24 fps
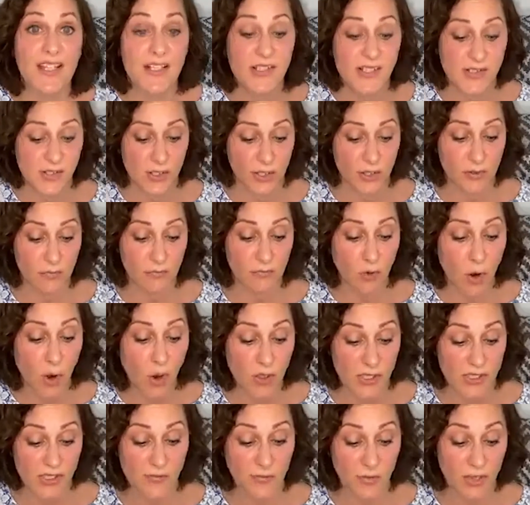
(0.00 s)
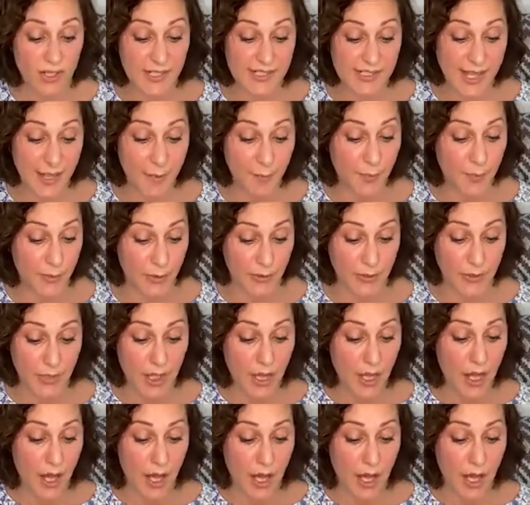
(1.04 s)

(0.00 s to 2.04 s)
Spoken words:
in certain roles. For example,